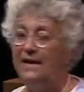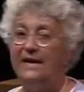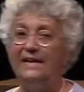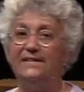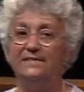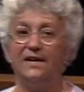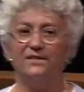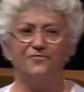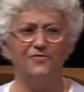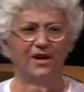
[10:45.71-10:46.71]
He
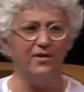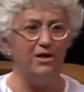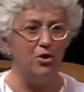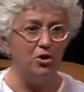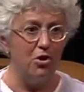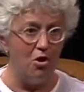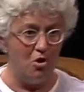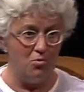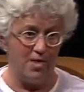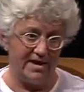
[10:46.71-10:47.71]
designs very long
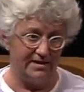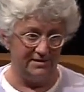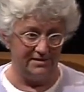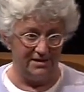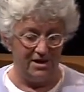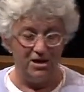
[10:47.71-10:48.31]
hallways,